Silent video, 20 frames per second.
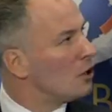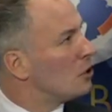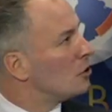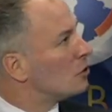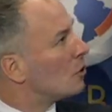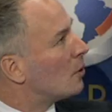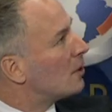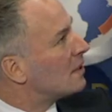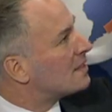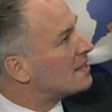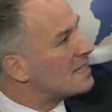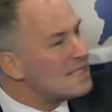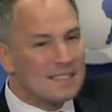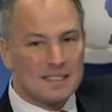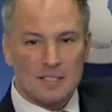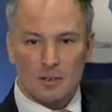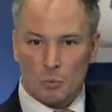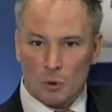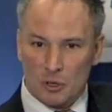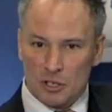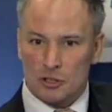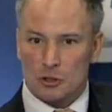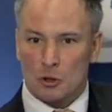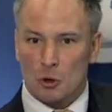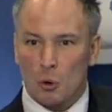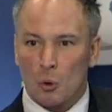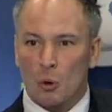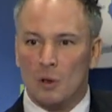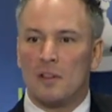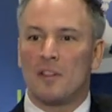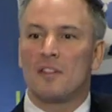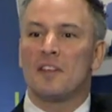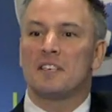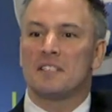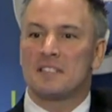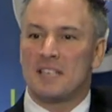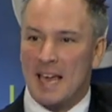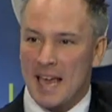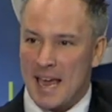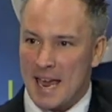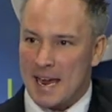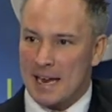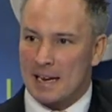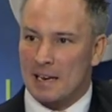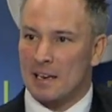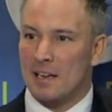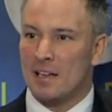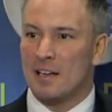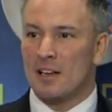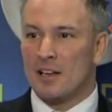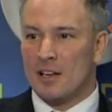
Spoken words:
So this what is called the tail